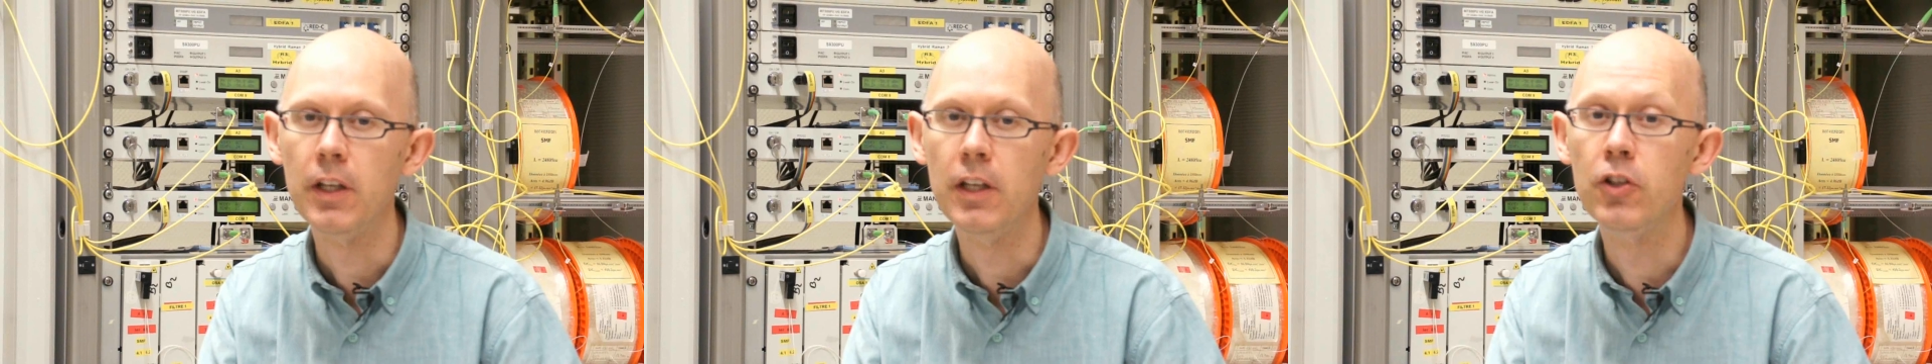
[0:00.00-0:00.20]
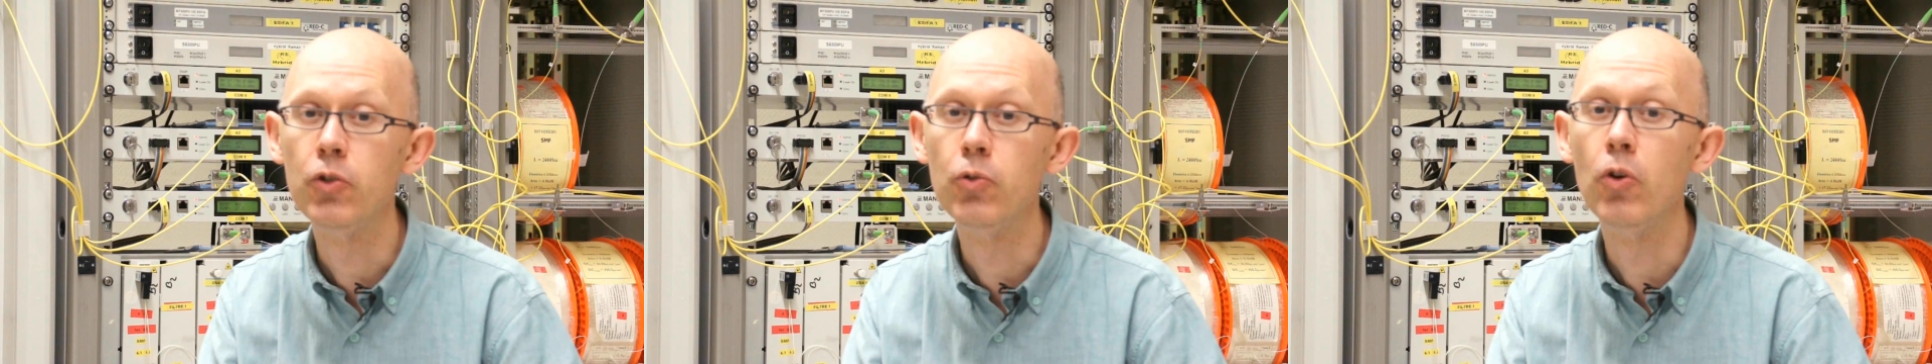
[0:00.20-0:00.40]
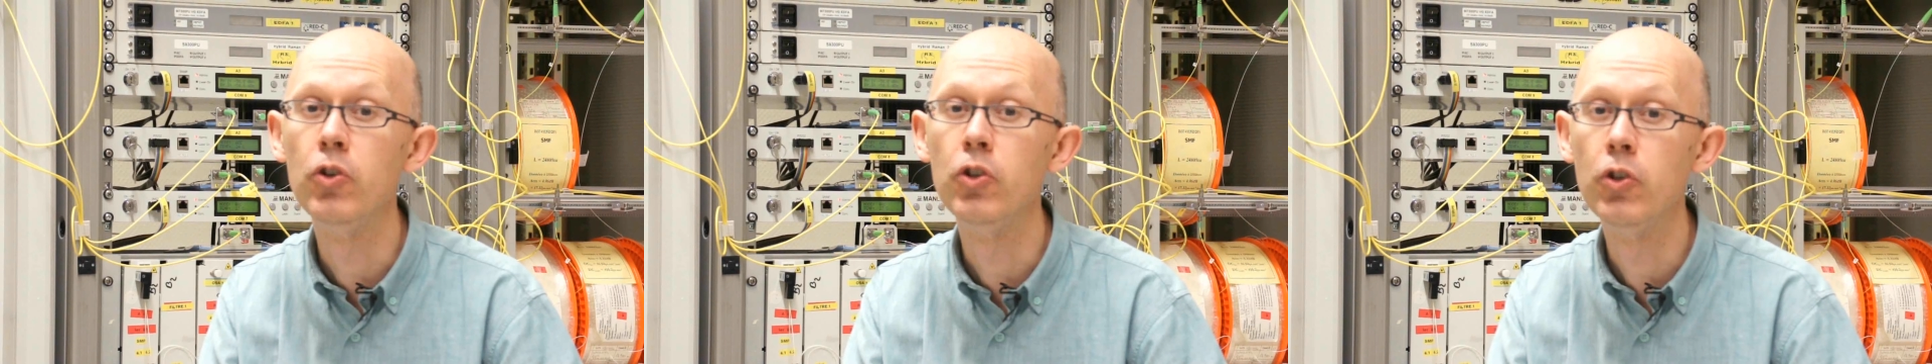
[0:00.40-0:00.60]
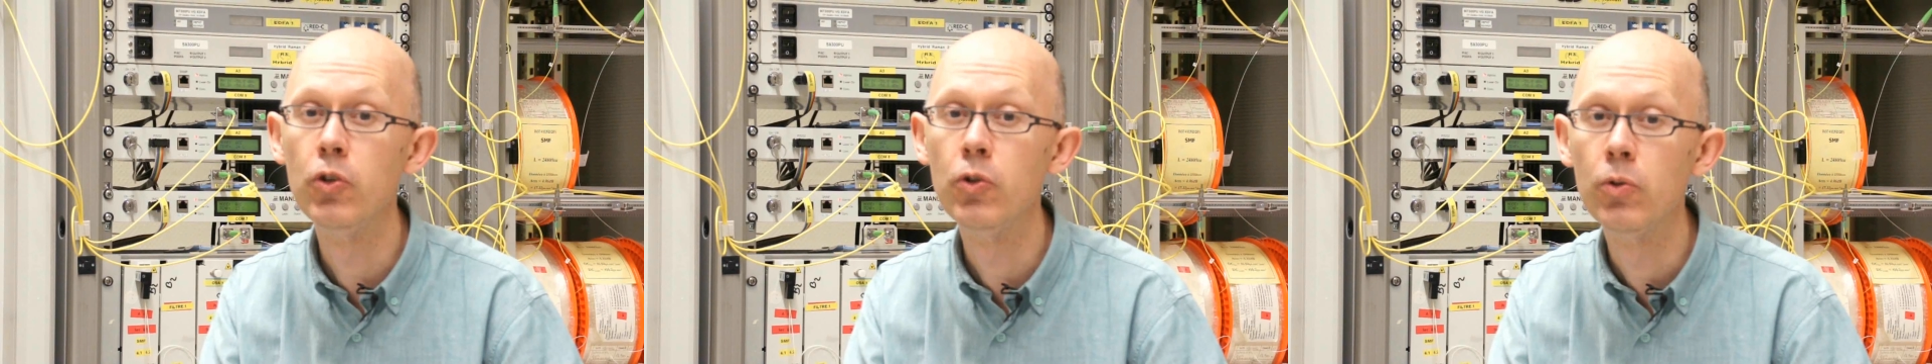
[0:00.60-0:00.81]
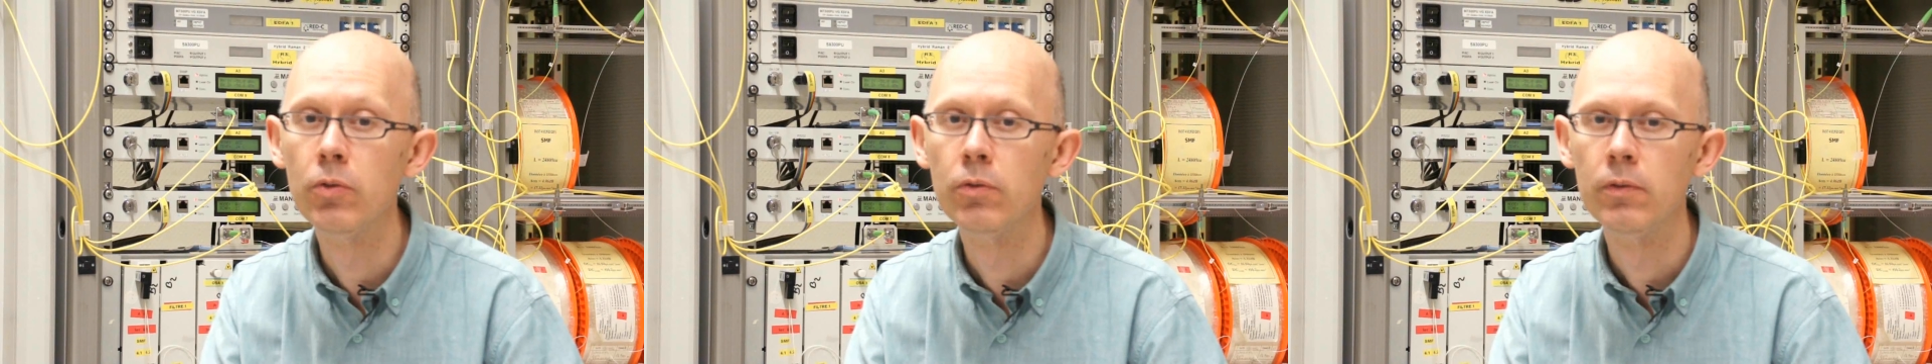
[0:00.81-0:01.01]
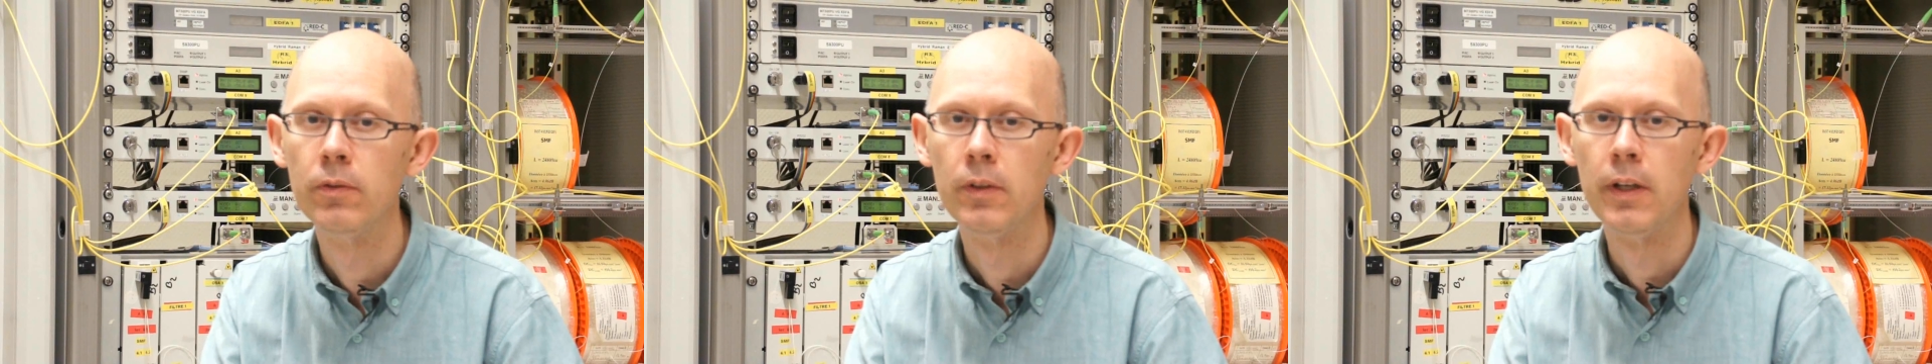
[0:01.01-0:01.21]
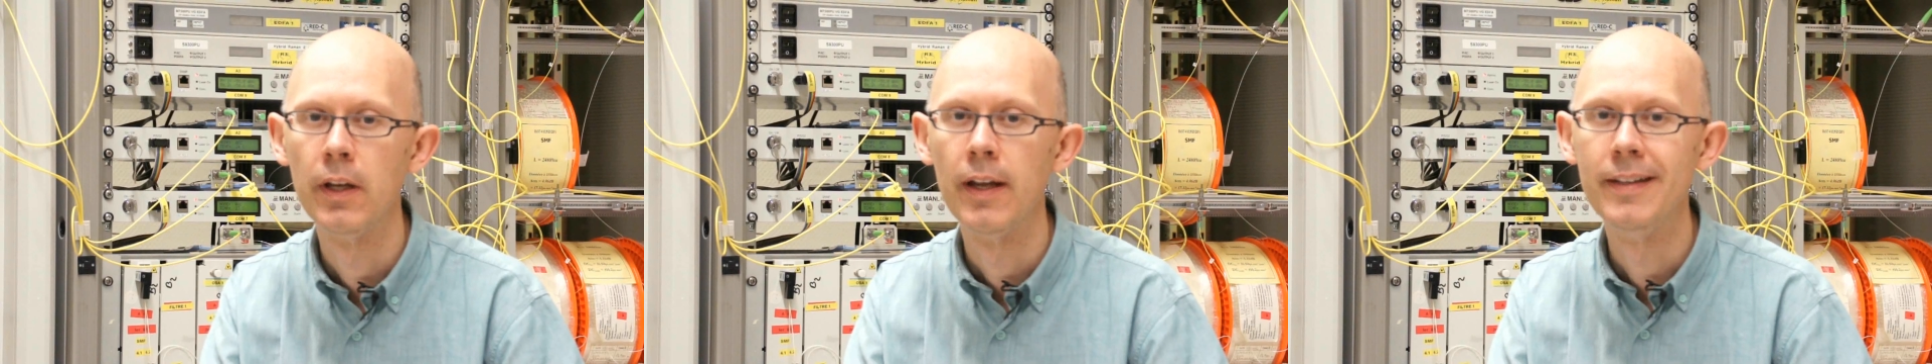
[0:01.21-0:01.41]
into a new
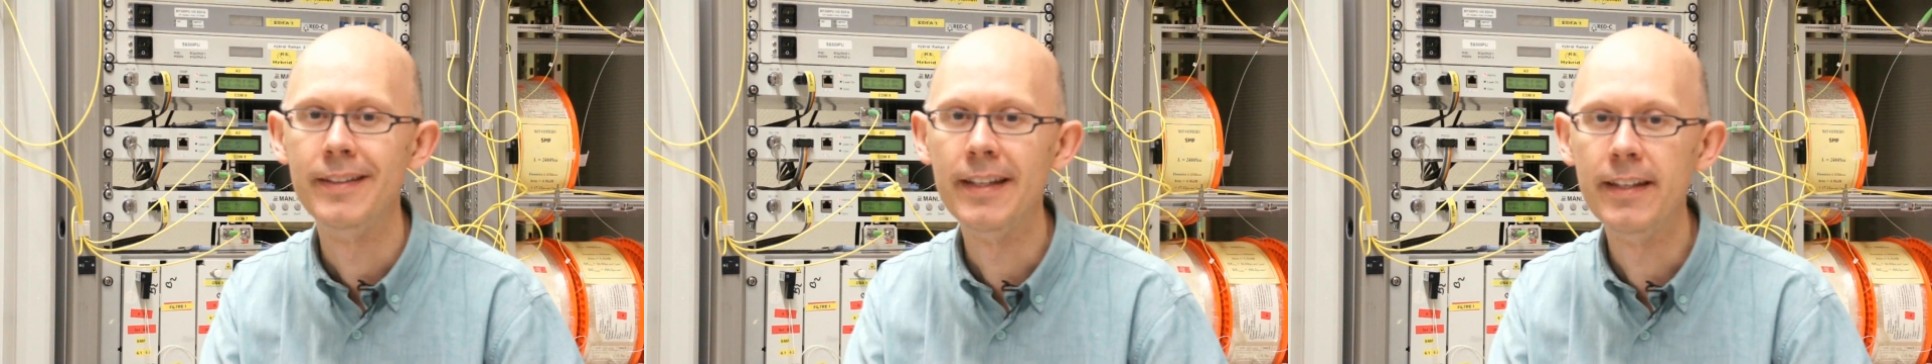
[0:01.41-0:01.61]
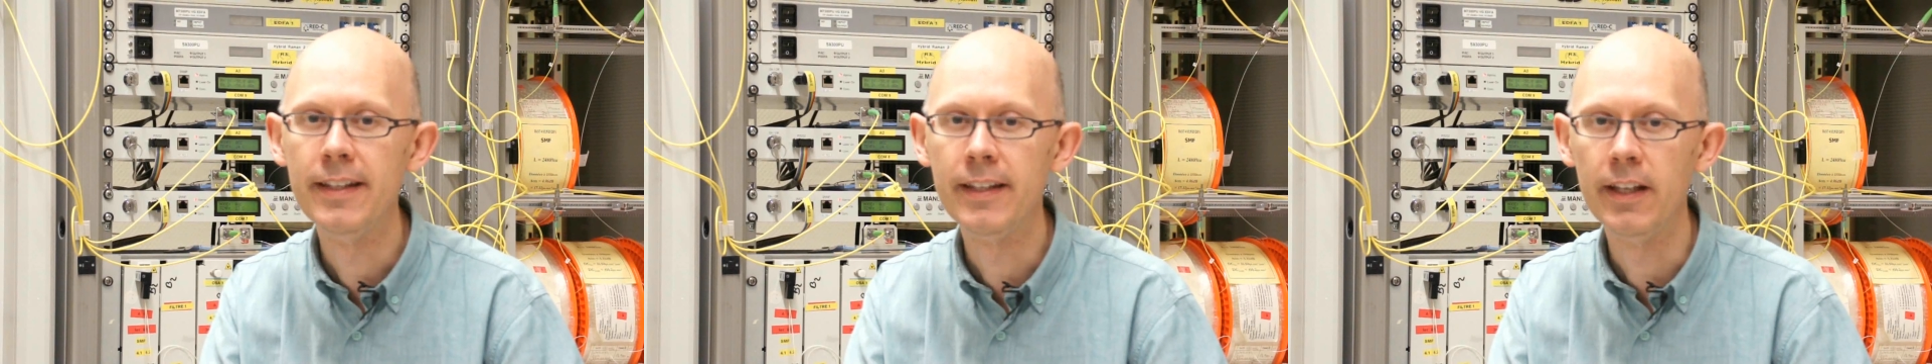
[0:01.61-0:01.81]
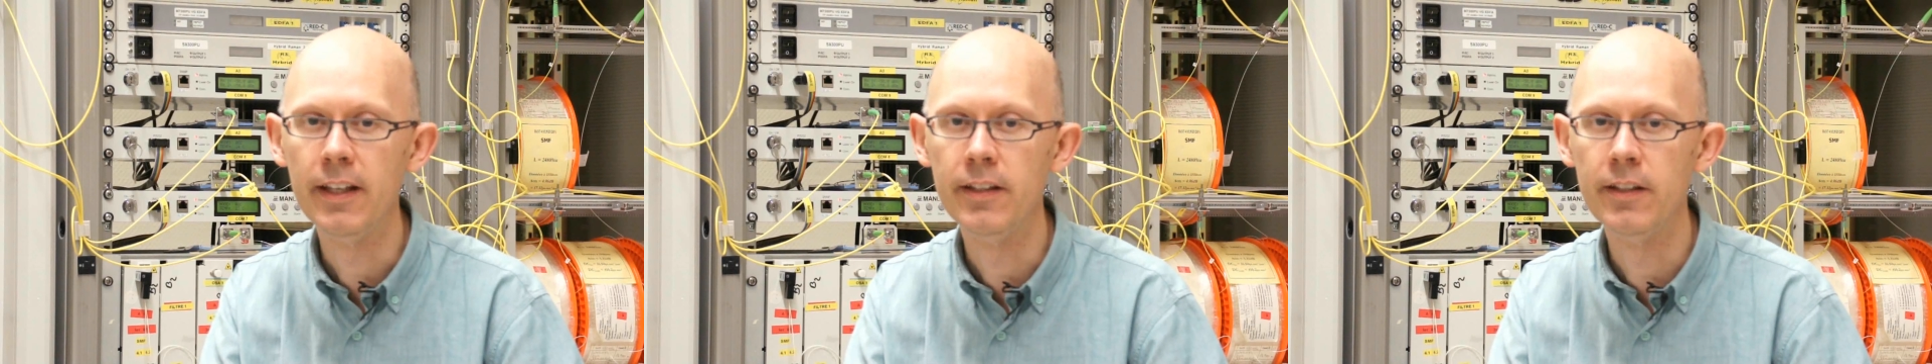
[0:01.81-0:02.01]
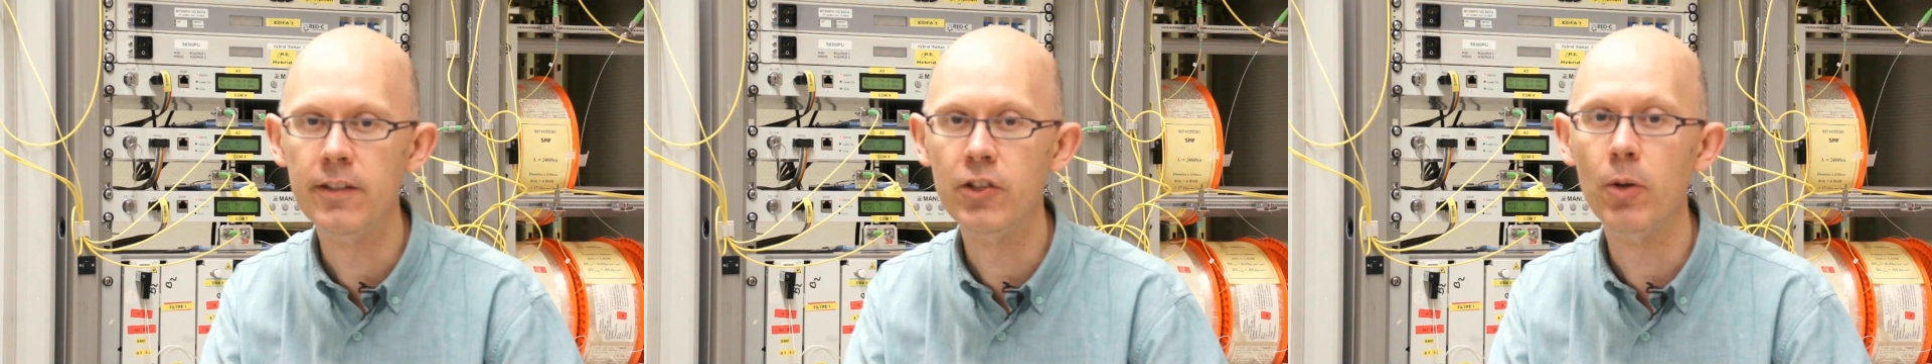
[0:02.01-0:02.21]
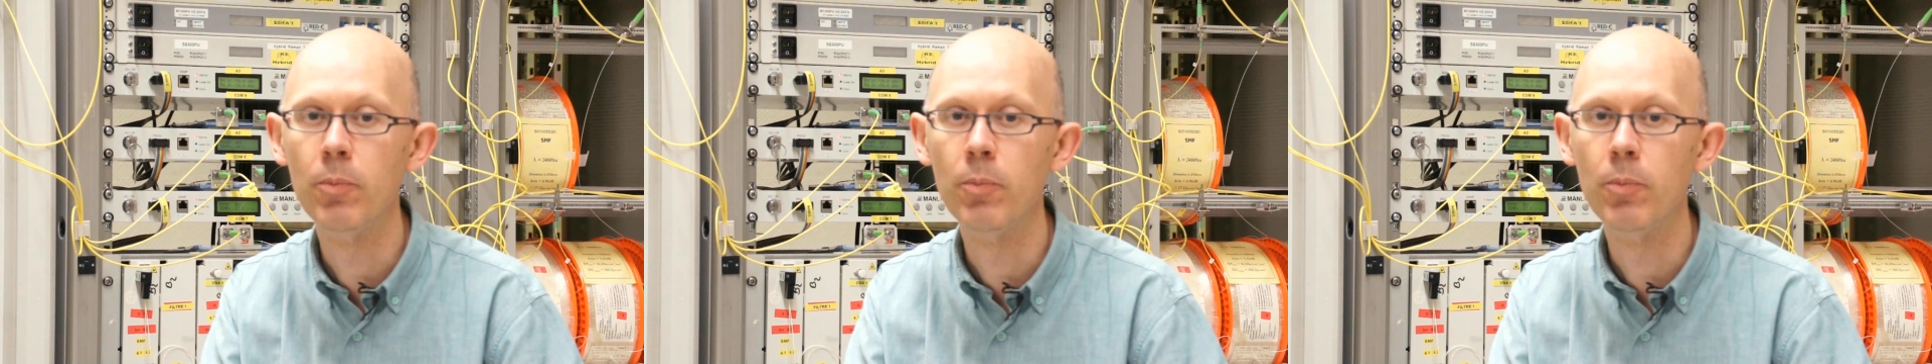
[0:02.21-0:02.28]
dedicated